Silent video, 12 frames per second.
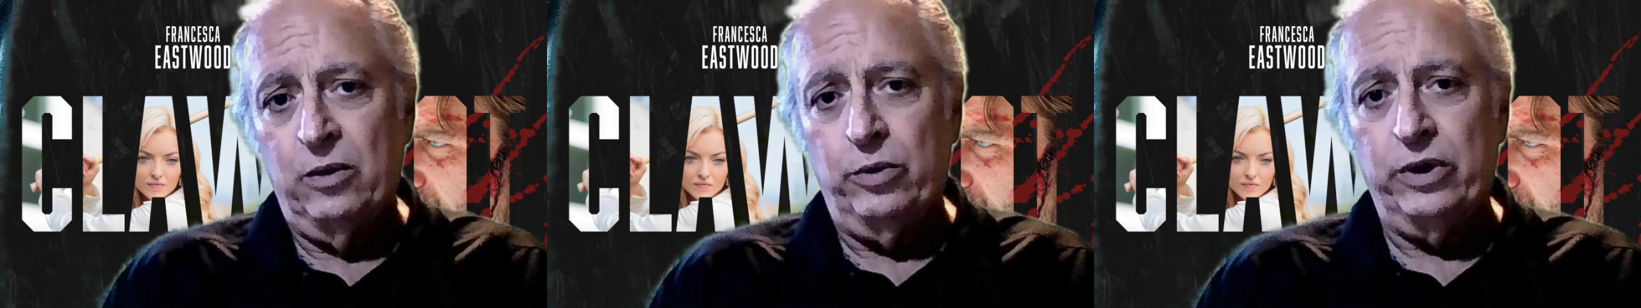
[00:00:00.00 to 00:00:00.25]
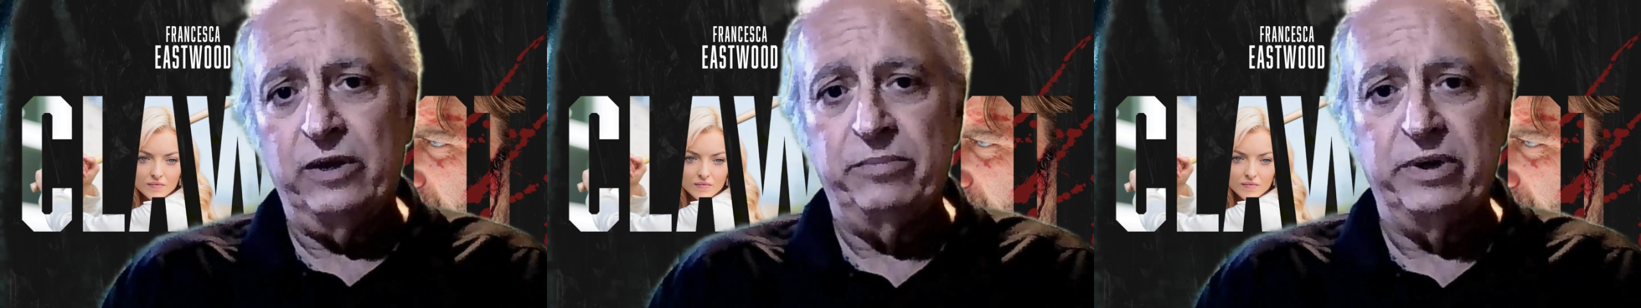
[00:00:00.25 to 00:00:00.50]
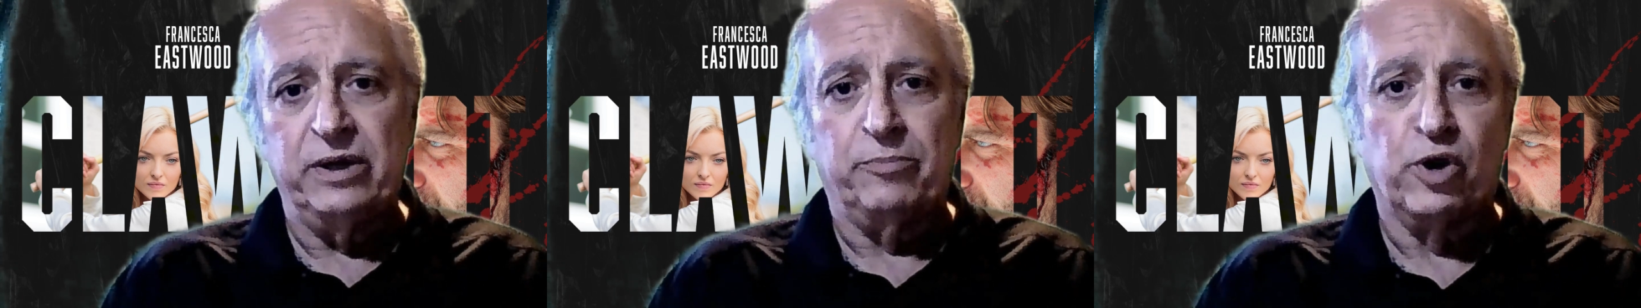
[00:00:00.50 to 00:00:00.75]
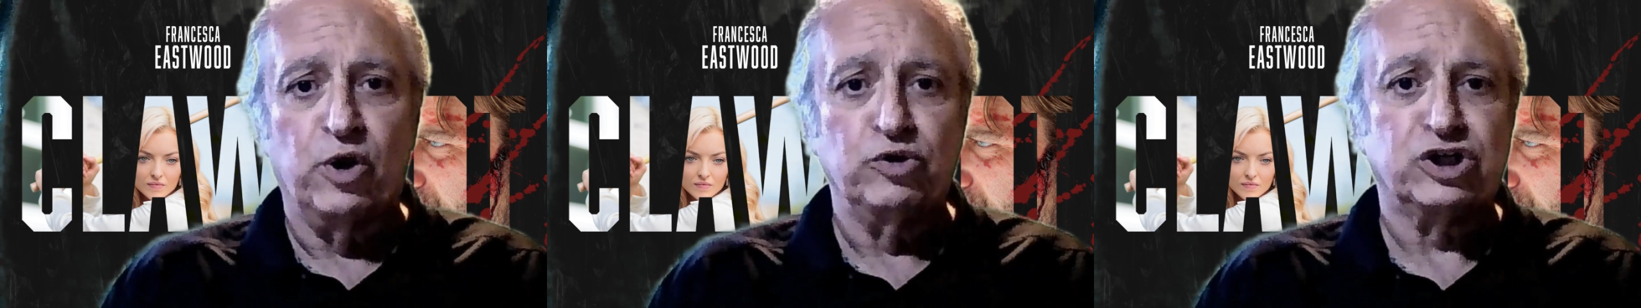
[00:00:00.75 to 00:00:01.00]
Speaker 1: we had been
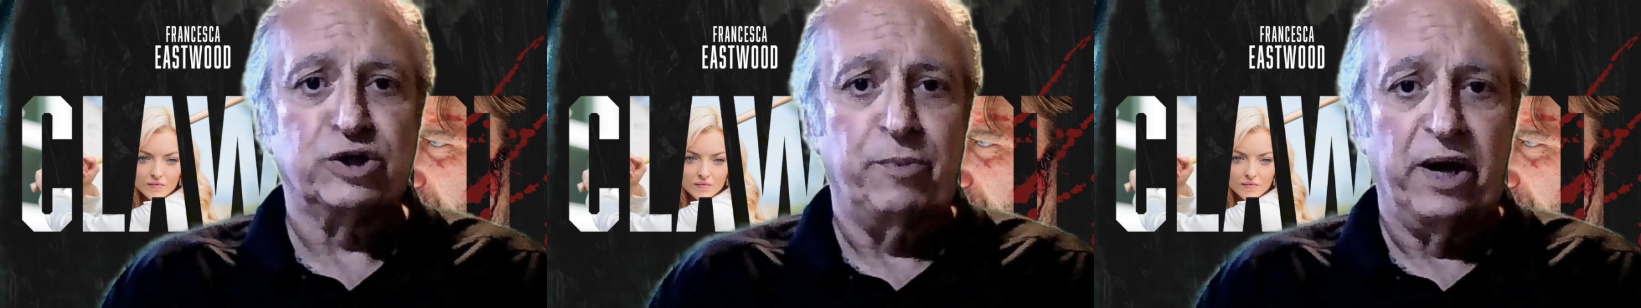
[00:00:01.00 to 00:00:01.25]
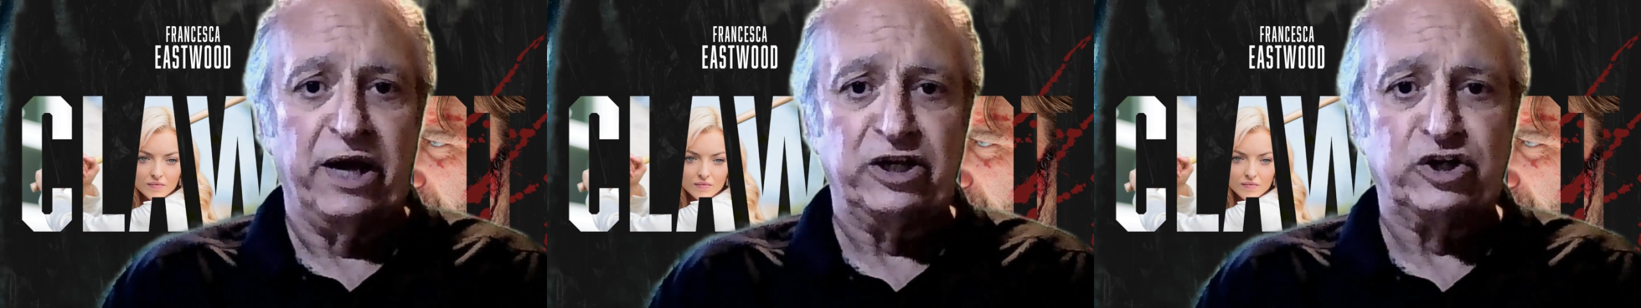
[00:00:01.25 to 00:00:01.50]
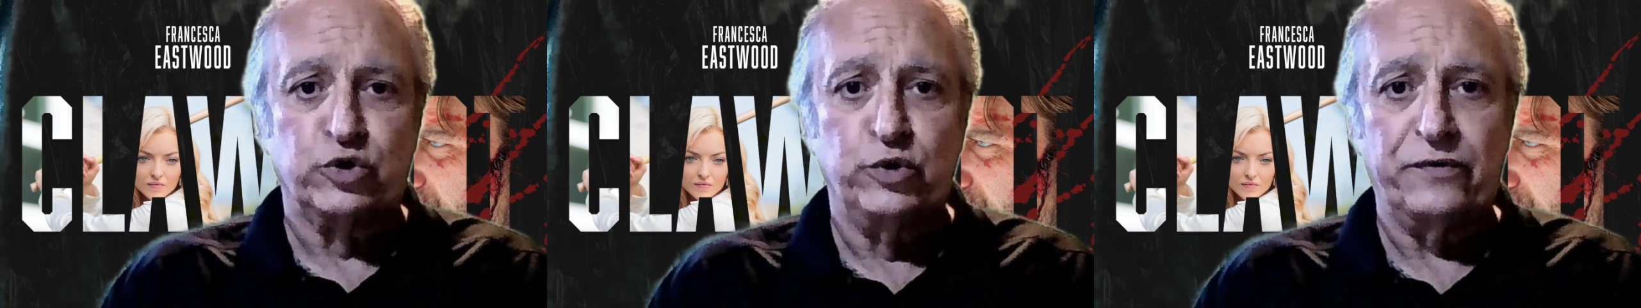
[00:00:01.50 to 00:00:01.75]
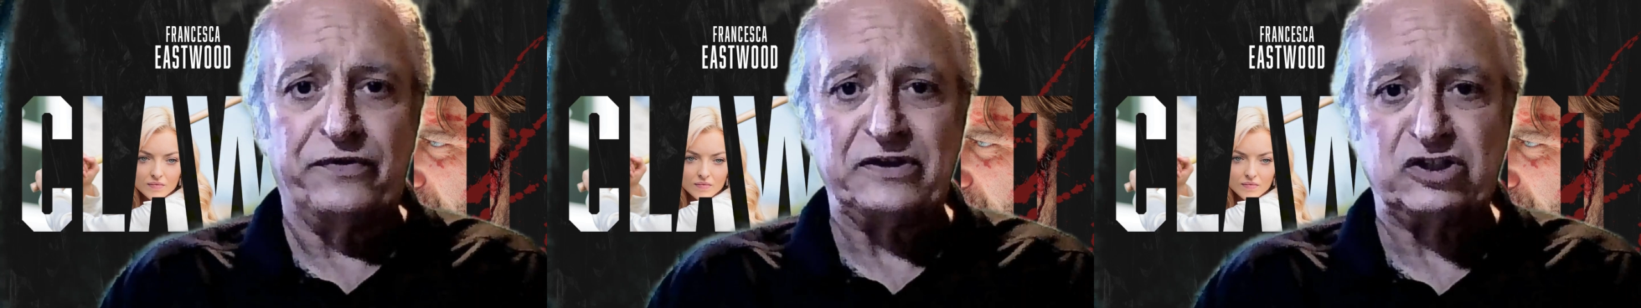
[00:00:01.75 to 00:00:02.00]
approached by
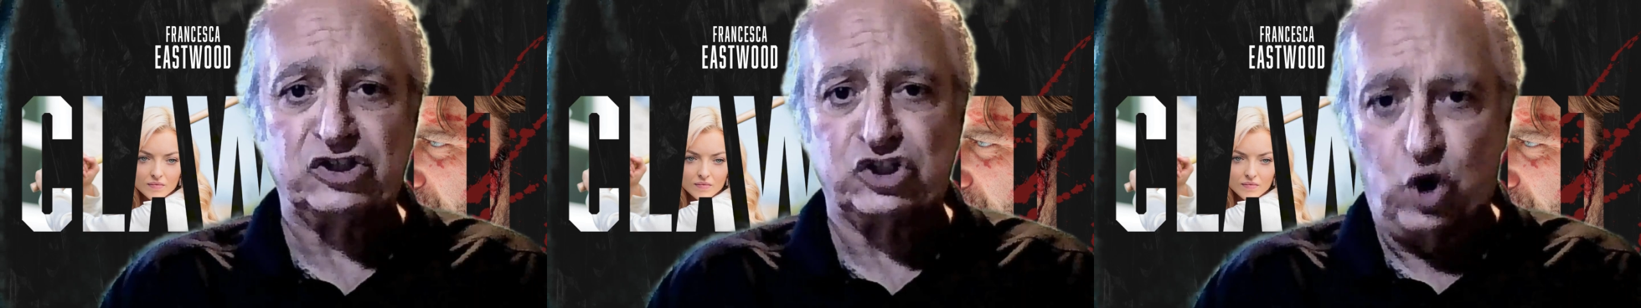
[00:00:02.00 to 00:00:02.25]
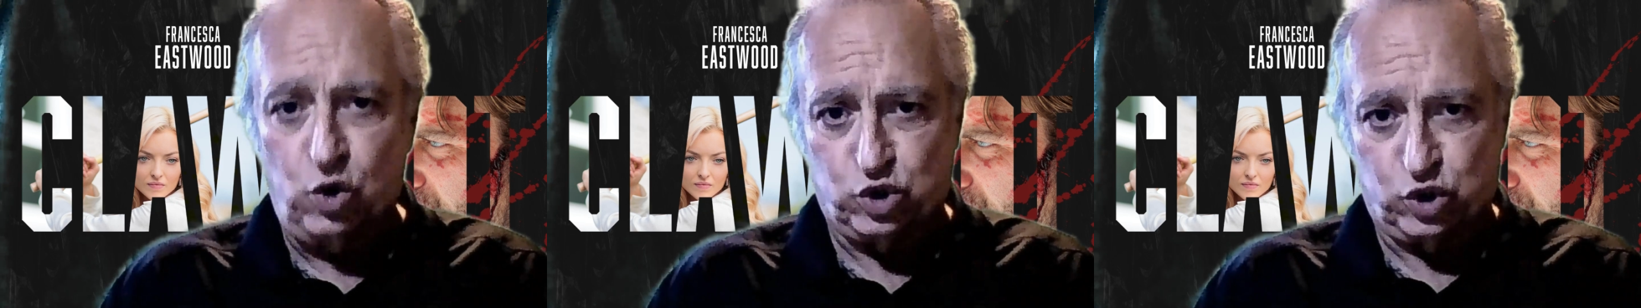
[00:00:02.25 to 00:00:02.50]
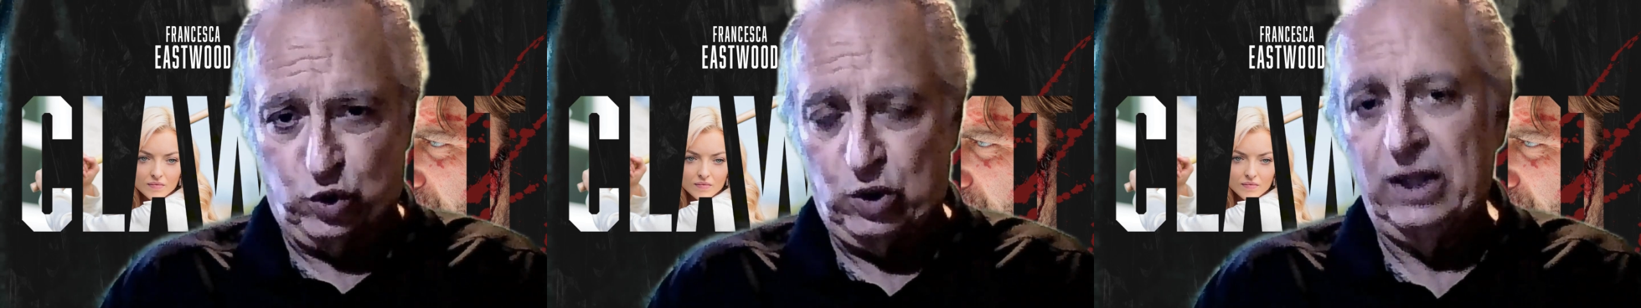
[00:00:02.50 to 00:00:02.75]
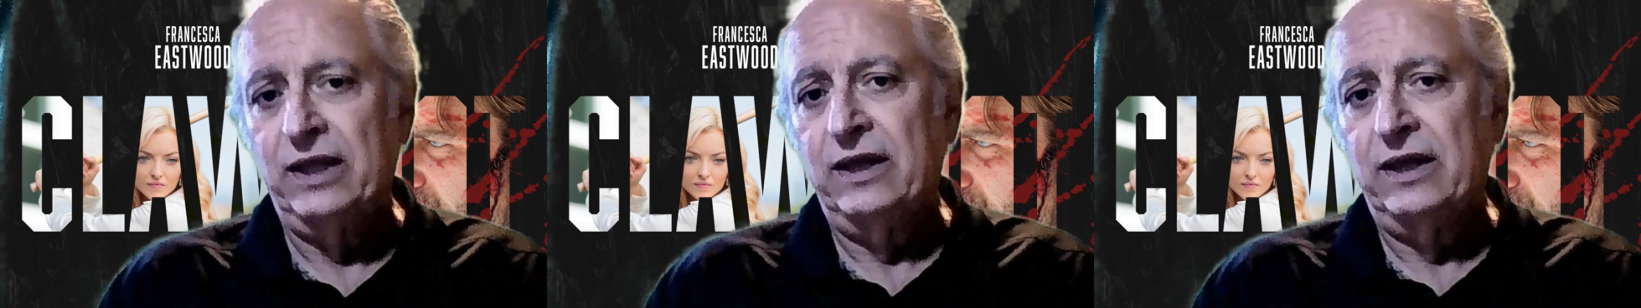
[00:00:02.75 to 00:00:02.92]
Truth Social